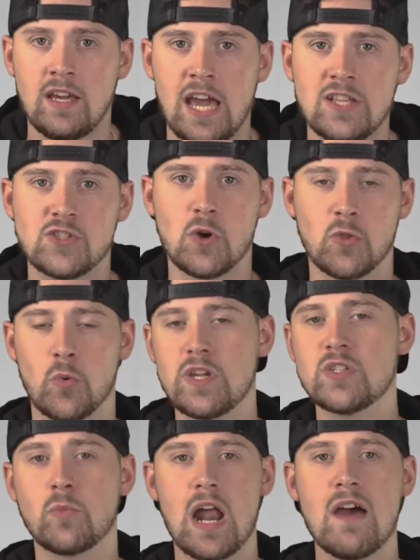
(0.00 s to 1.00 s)
And so the
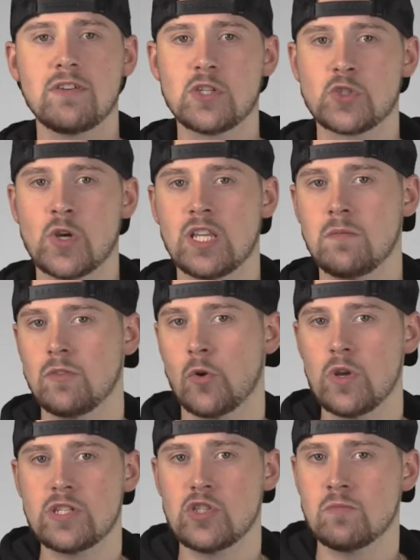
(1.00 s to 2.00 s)
reason we're having this training, the
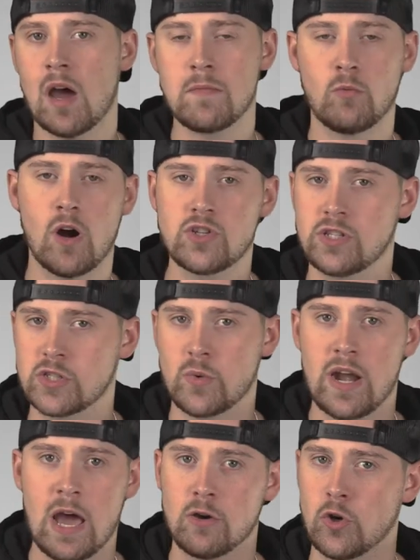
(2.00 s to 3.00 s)
reason you might be watching this right now at